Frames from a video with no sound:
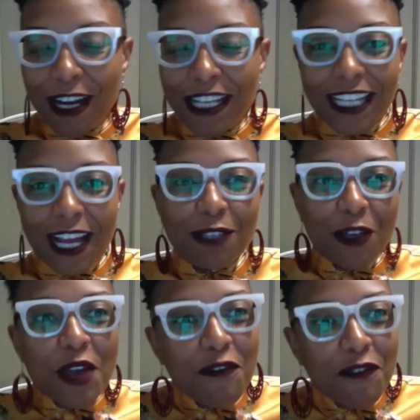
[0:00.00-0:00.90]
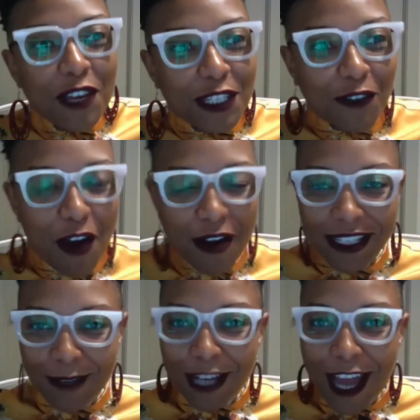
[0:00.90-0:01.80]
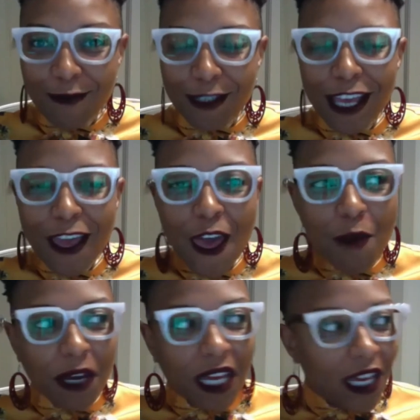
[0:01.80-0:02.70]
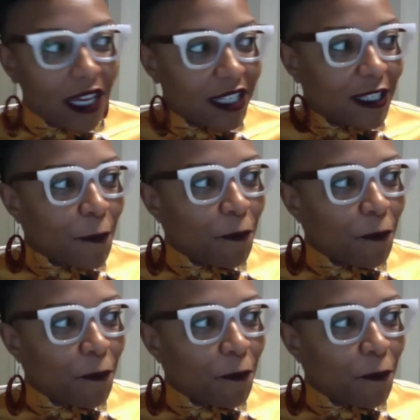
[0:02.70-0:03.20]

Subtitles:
It's like, I'm so envious of artists sometimes because